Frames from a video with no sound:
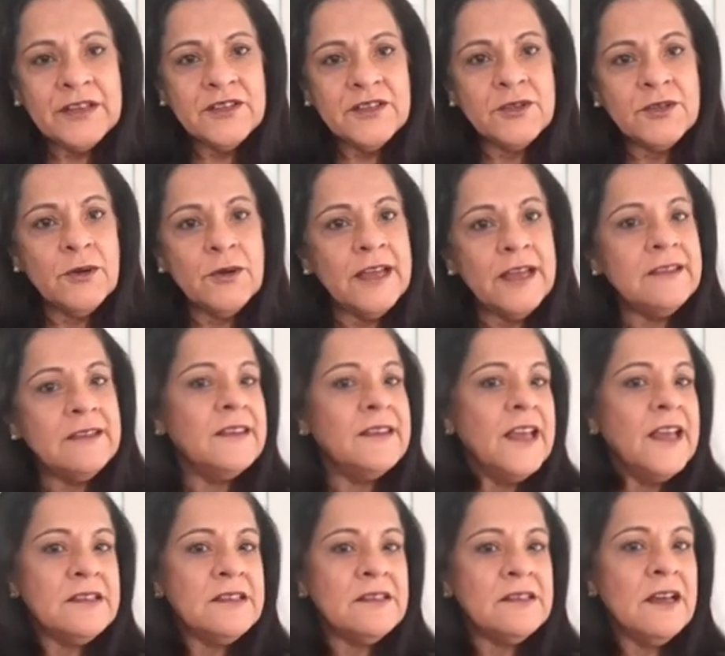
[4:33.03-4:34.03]
So at
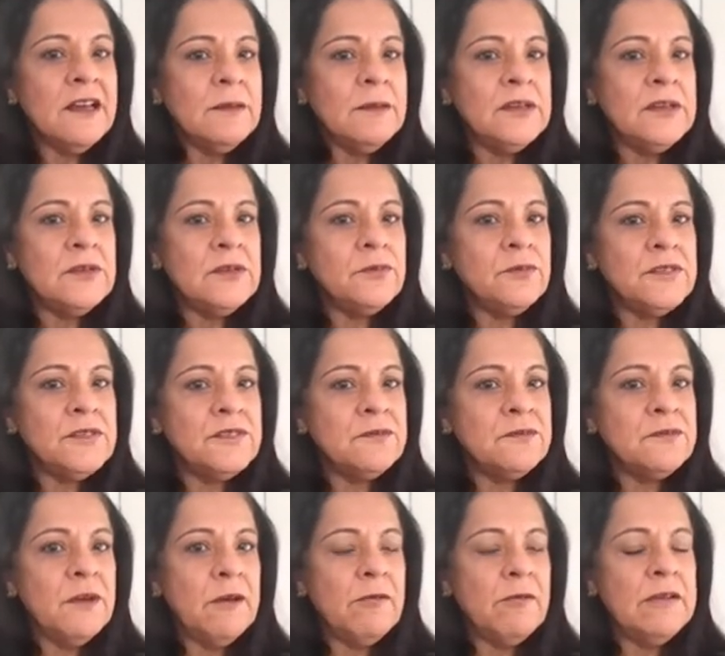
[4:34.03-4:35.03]
that time, it was
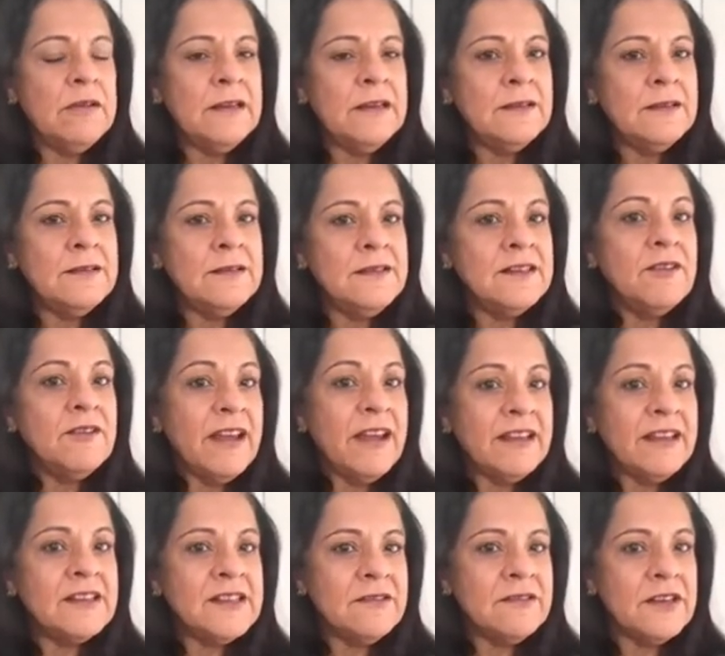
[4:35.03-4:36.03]
very
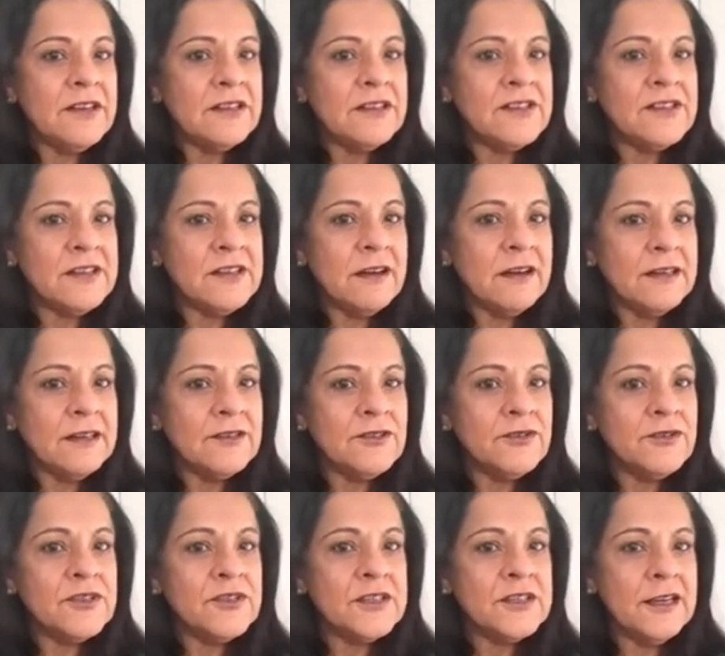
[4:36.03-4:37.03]
directive in style
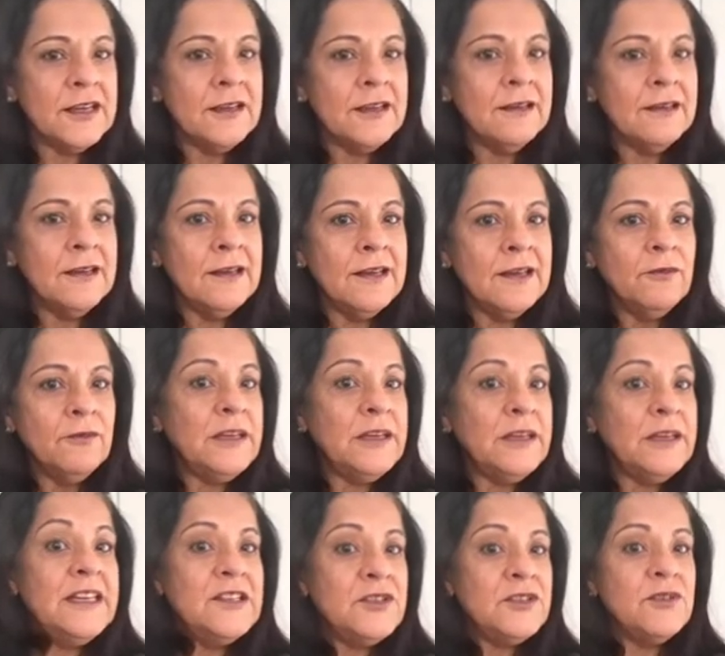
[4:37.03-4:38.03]
to say, we
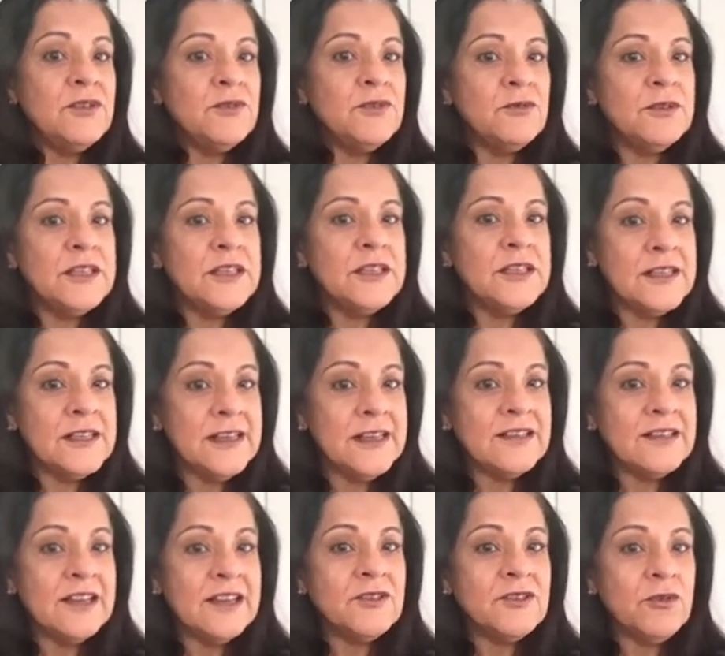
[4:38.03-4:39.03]
need to do this,
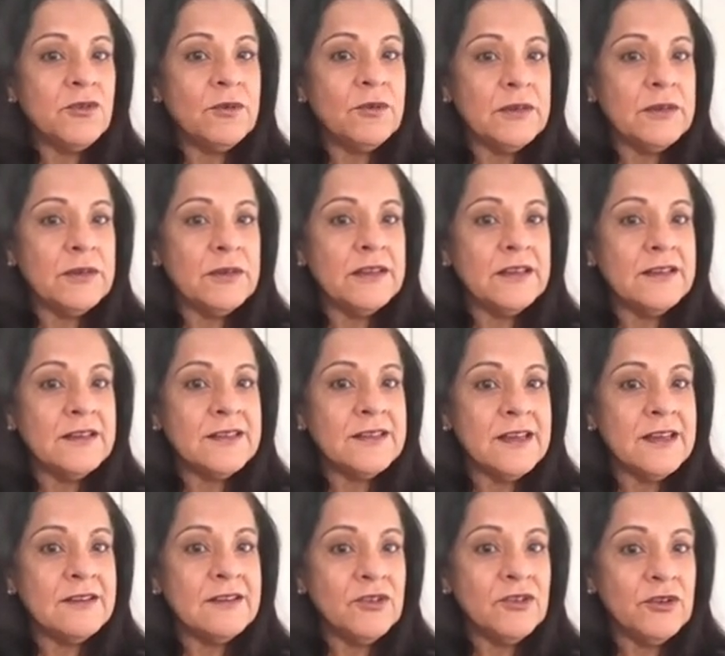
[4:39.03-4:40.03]
let's get on with
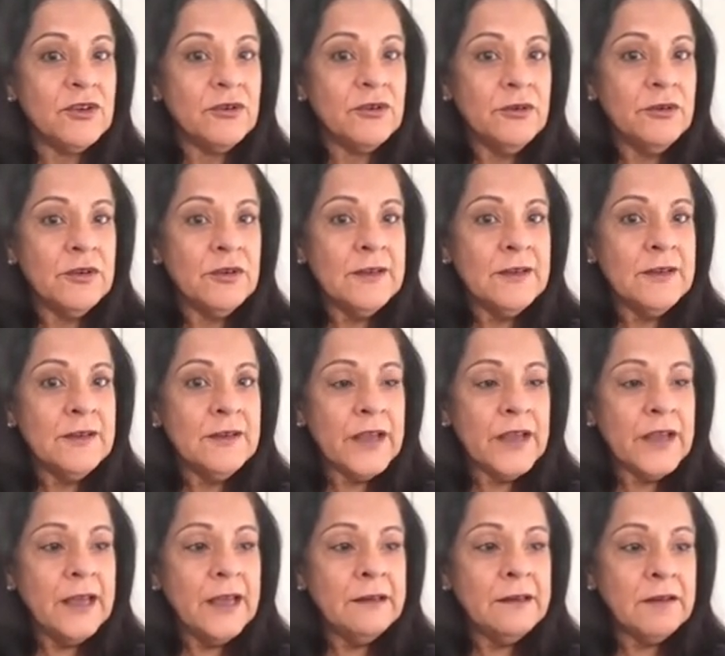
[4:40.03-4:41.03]
this, and you know,
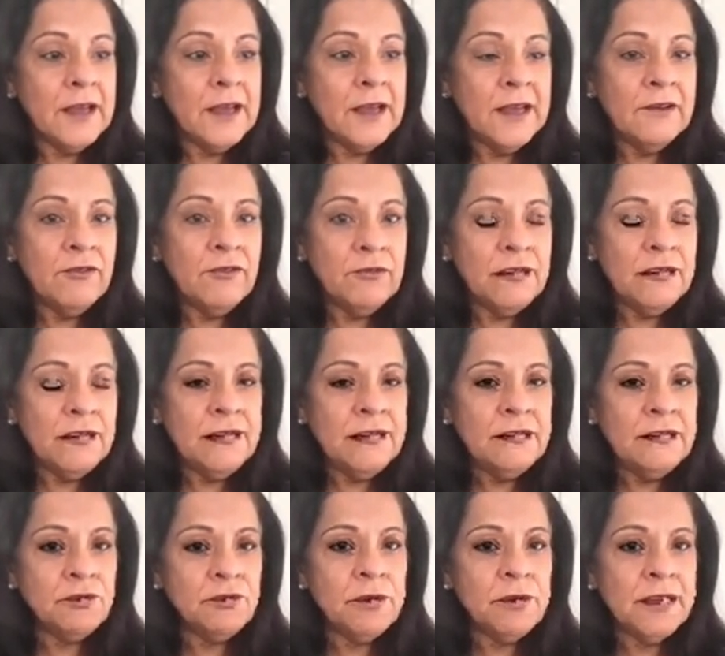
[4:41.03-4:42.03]
and, and
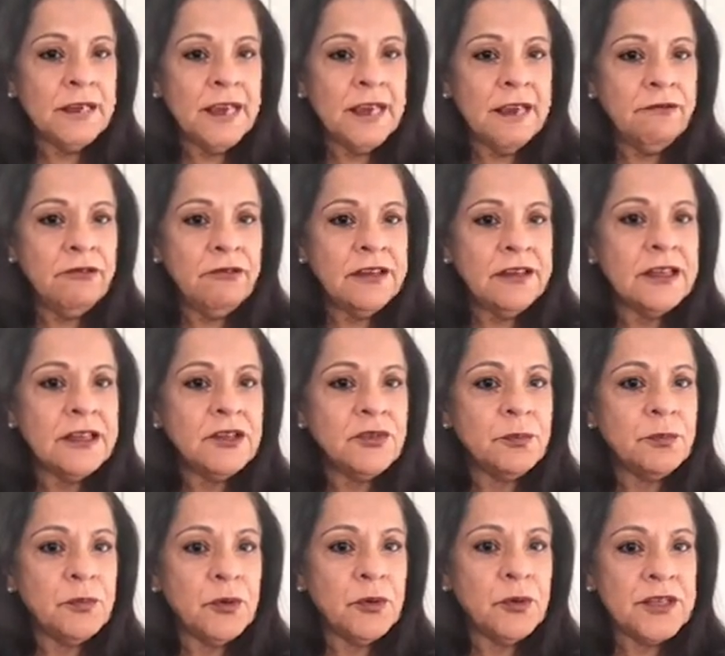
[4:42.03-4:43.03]
really doing everything
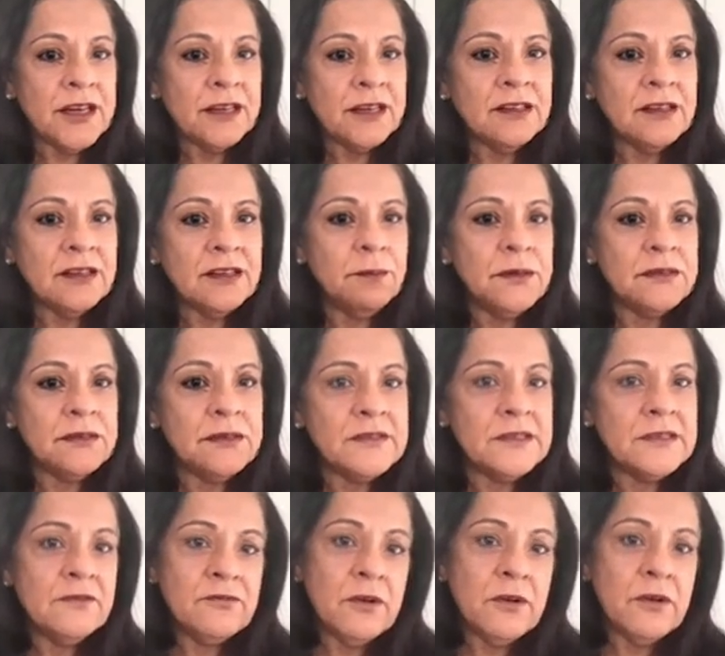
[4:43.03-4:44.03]
to protect the
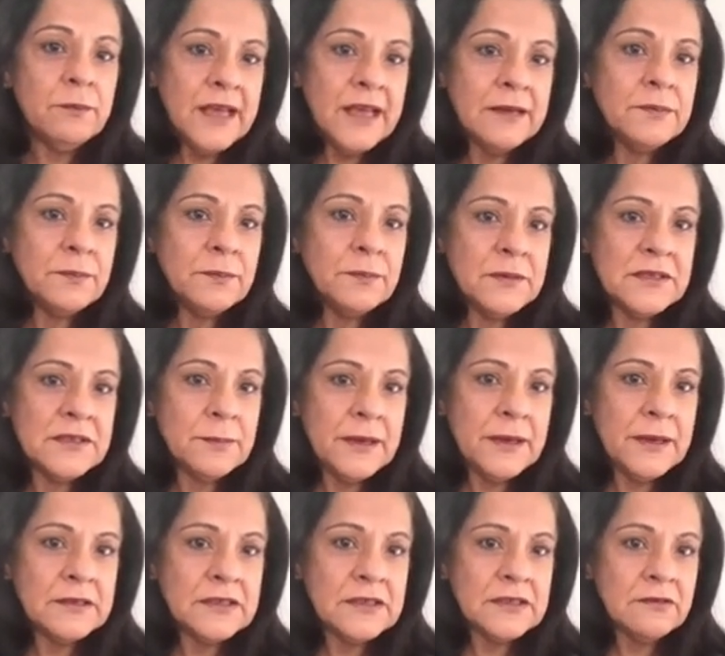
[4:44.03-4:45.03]
business from that
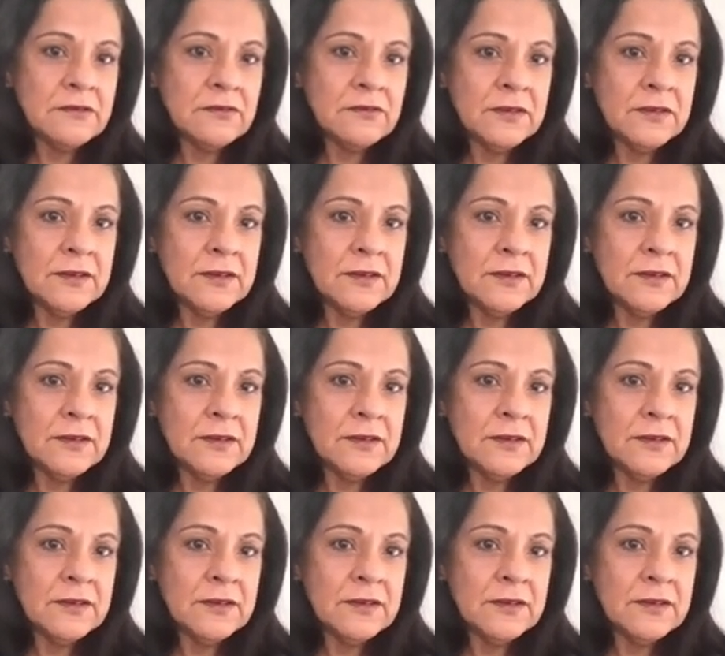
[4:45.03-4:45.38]
perspective.